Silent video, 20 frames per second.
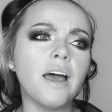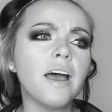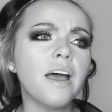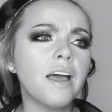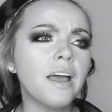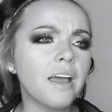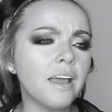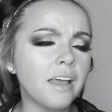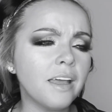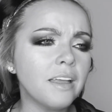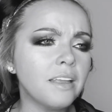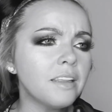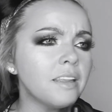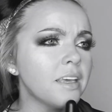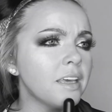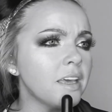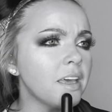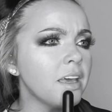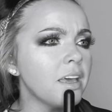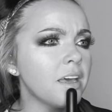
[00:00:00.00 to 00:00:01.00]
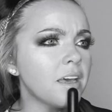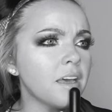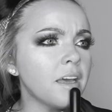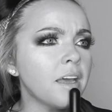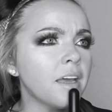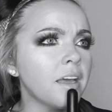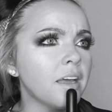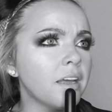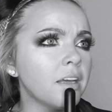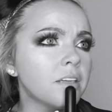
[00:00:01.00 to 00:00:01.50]
had the
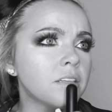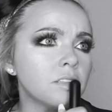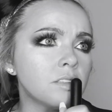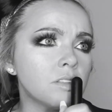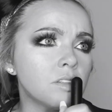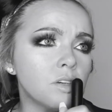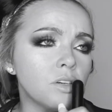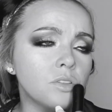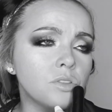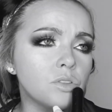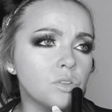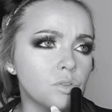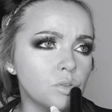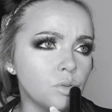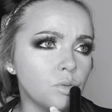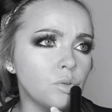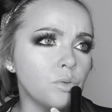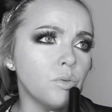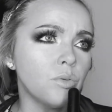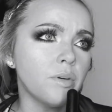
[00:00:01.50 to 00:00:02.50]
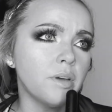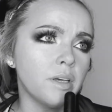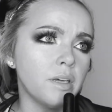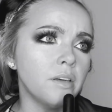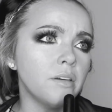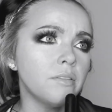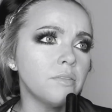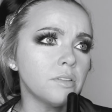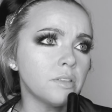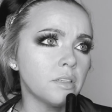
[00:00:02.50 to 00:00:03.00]
answers
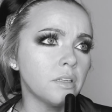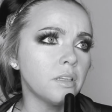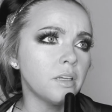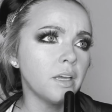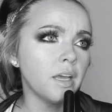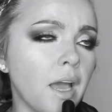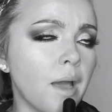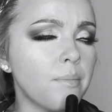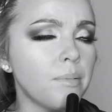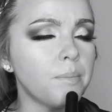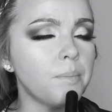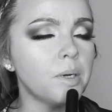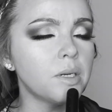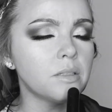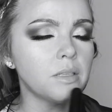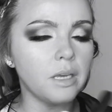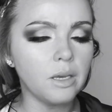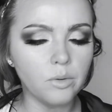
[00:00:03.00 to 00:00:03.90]
to everything. Happy birthday,